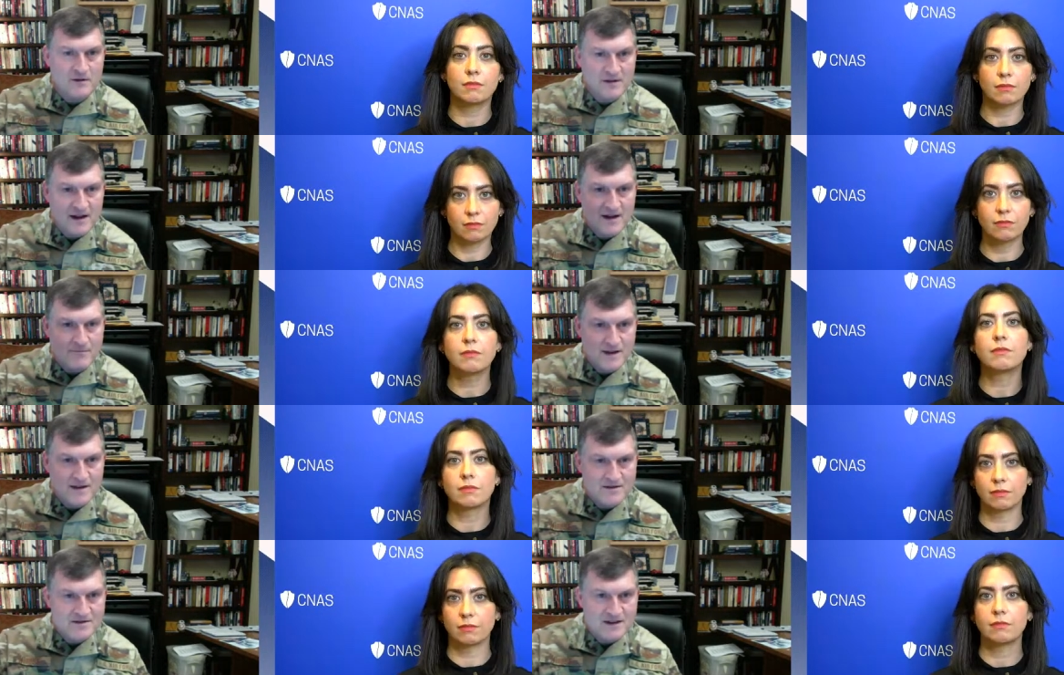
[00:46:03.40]
Speaker 1: and they can be
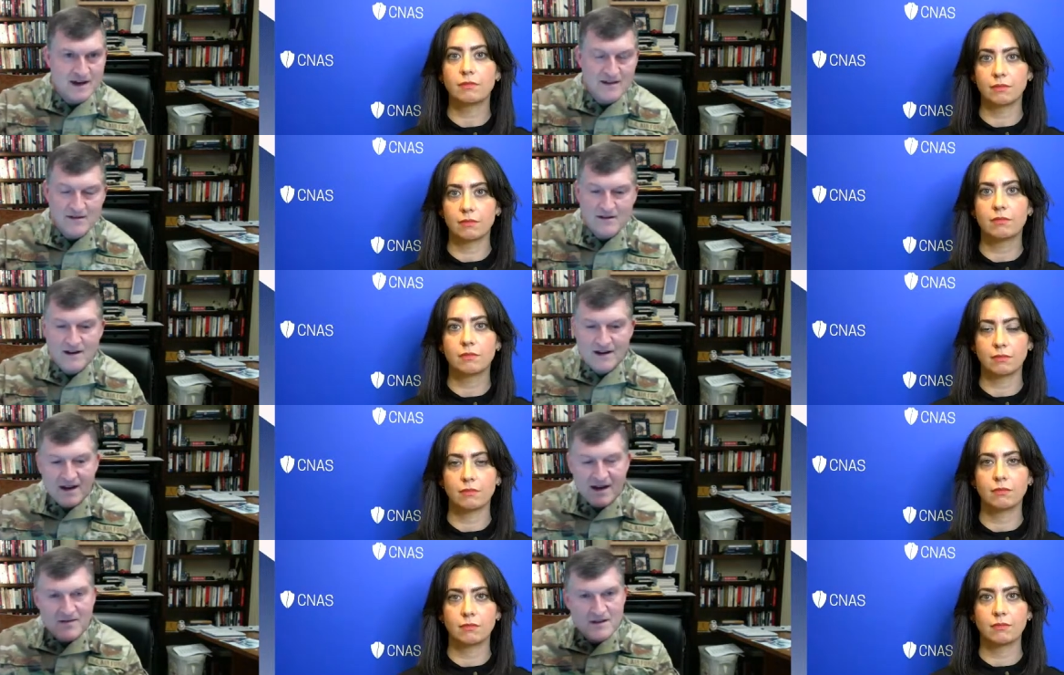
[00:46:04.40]
used together.
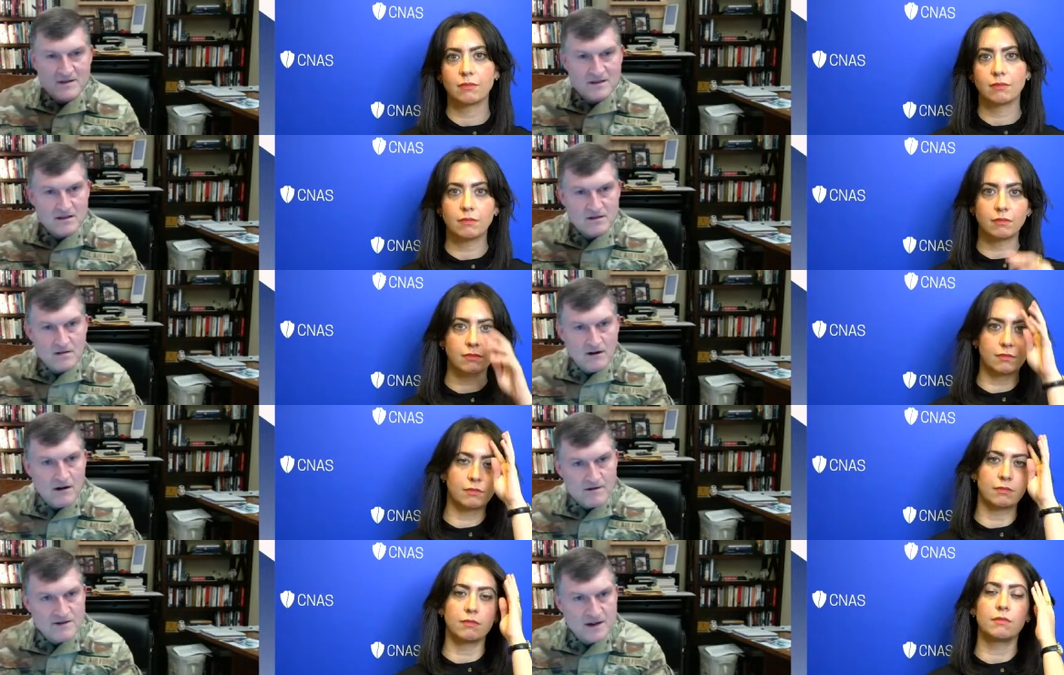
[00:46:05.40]
And then the, the
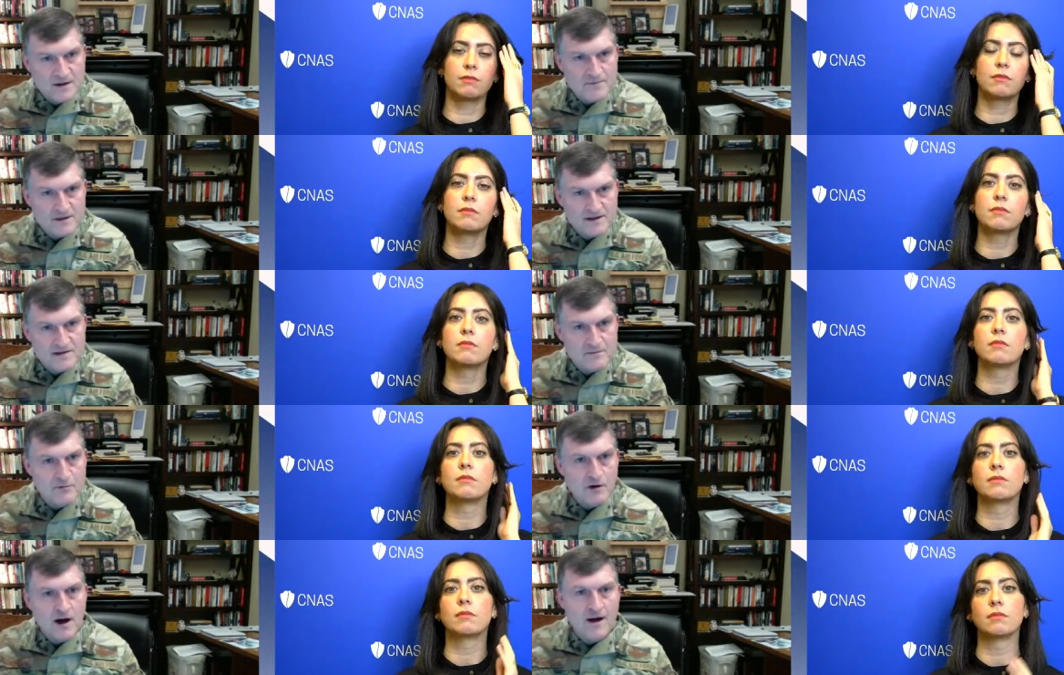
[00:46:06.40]
large companies, the
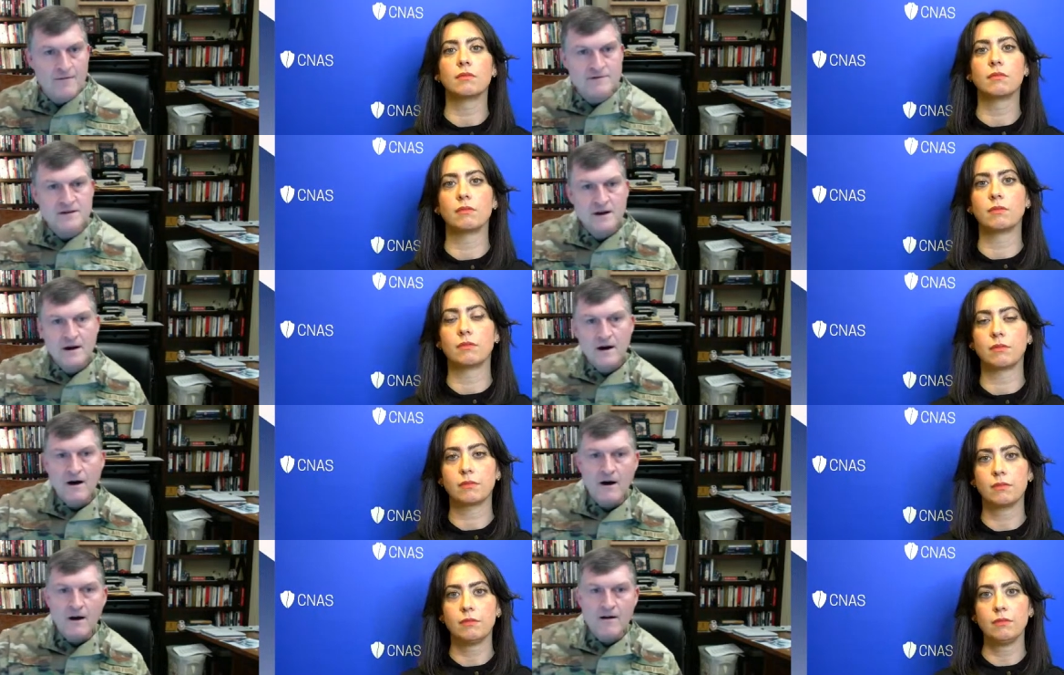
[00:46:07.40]
primes,
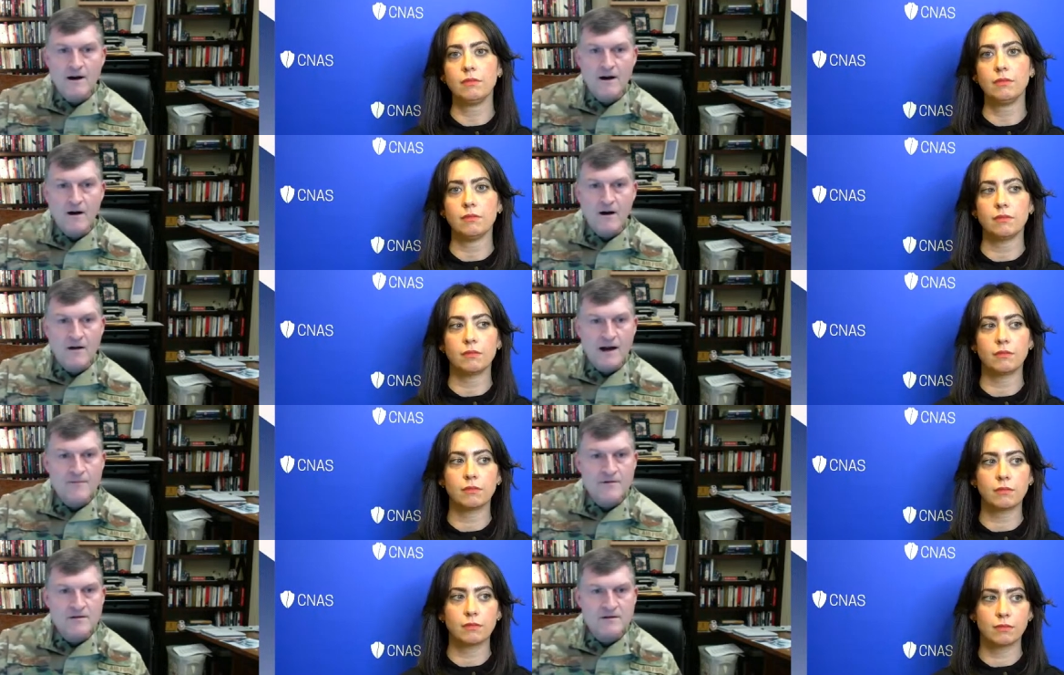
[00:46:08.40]
are, are, uh, are able
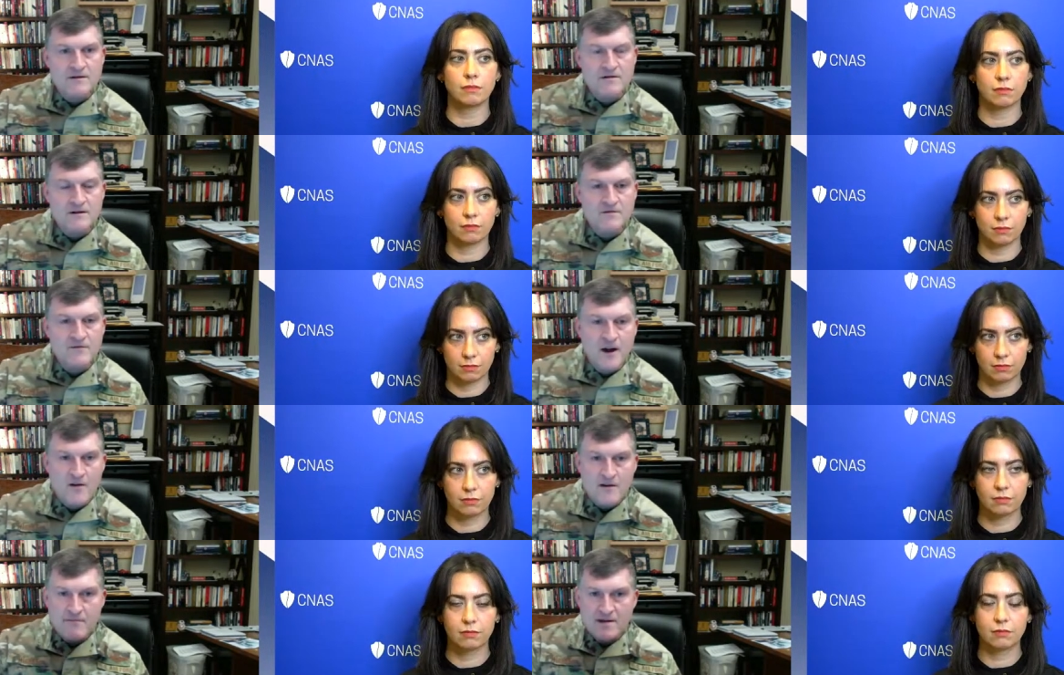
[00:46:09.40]
to do those
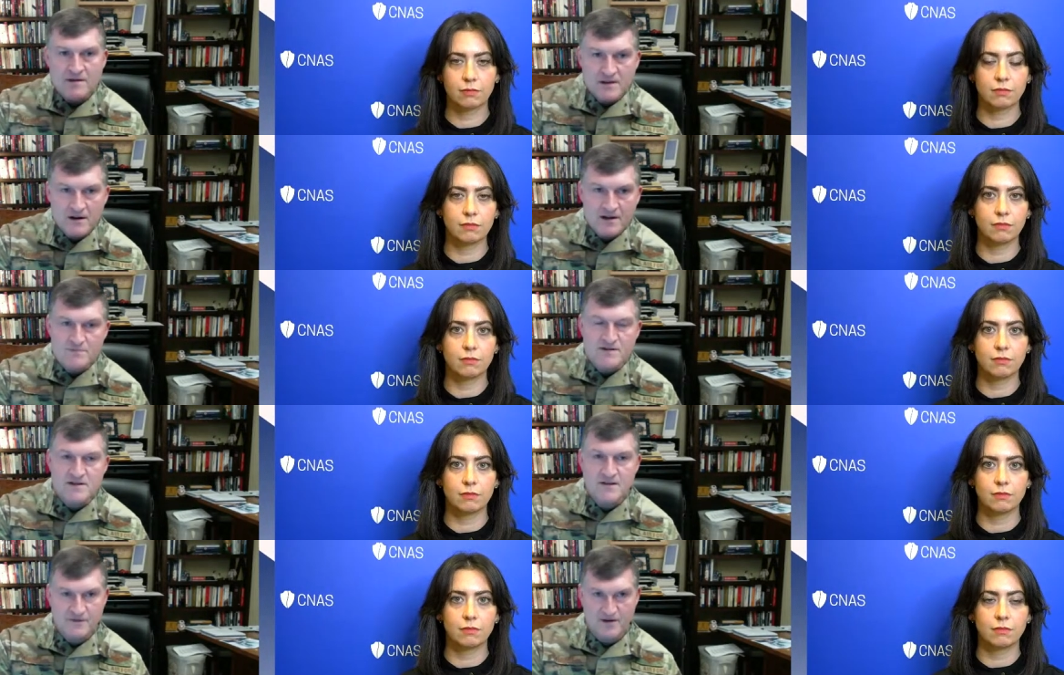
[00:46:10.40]
very military
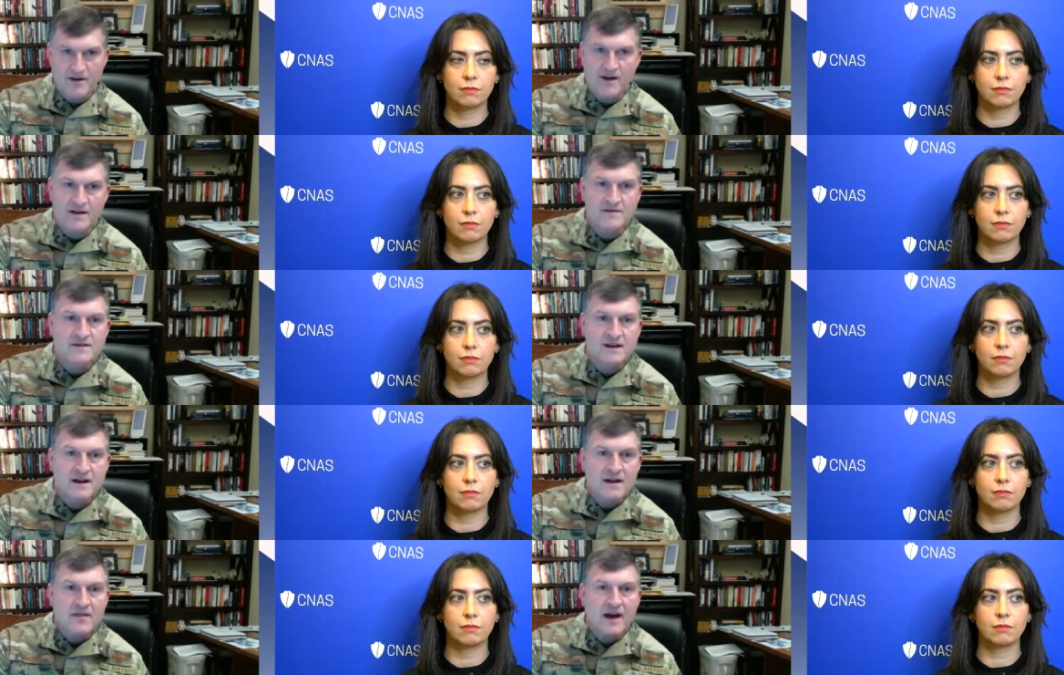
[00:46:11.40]
specific things
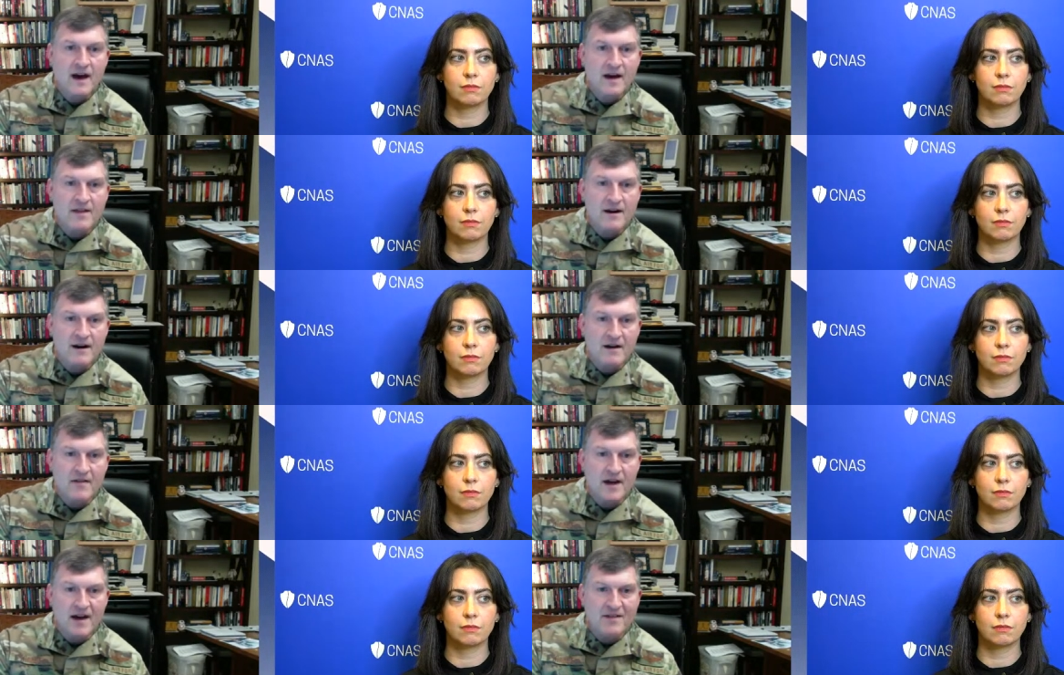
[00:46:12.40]
that uh,
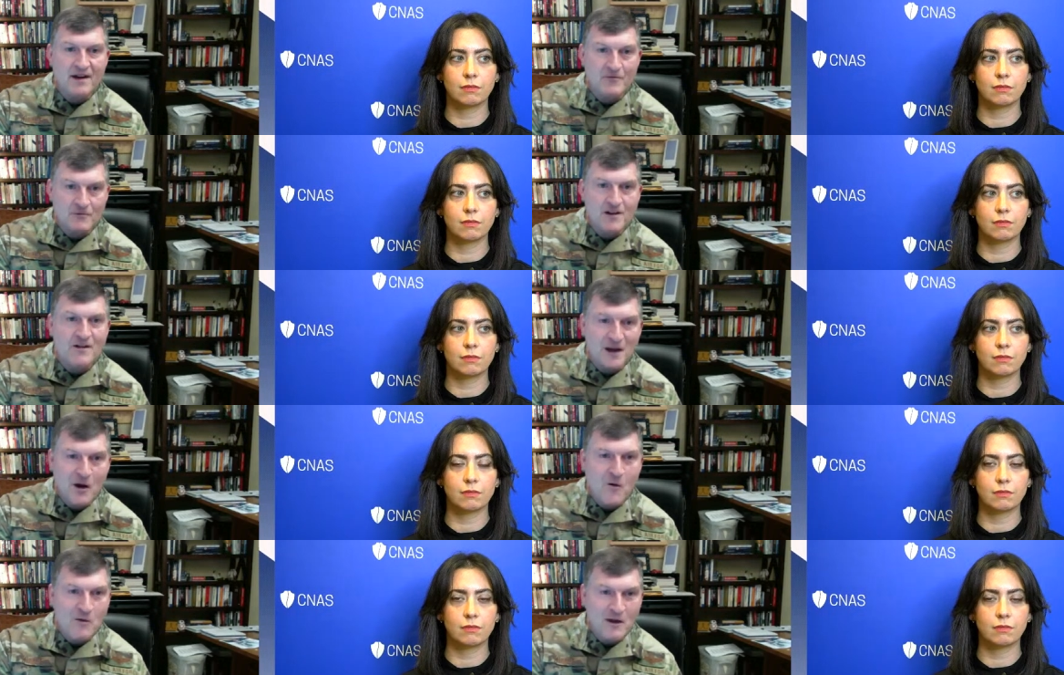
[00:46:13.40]
that that really
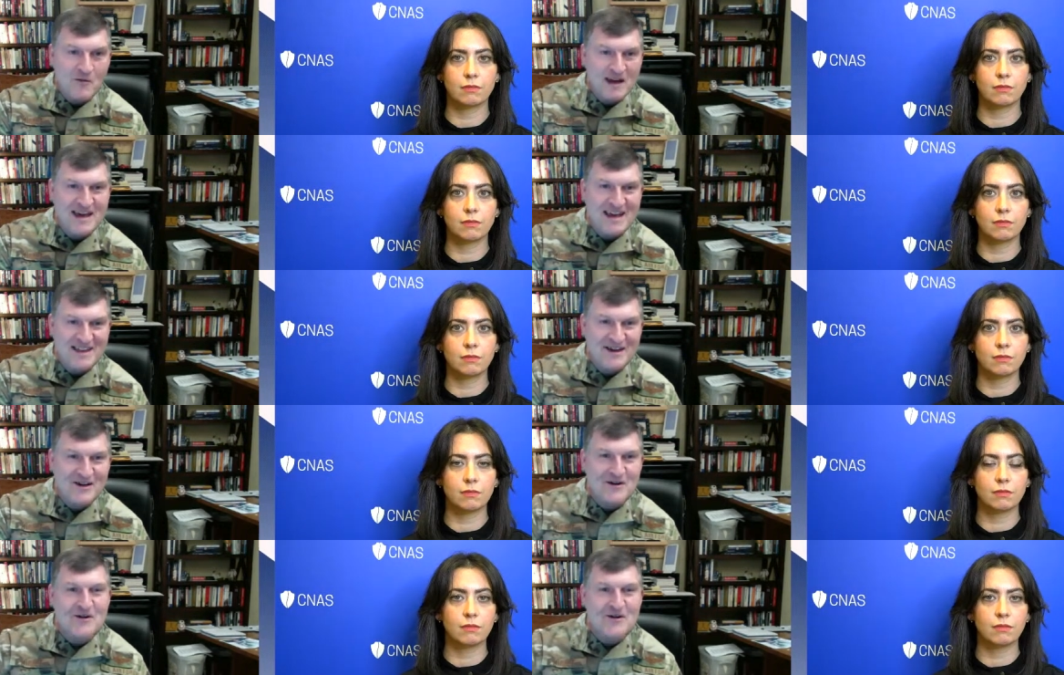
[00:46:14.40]
only we can do.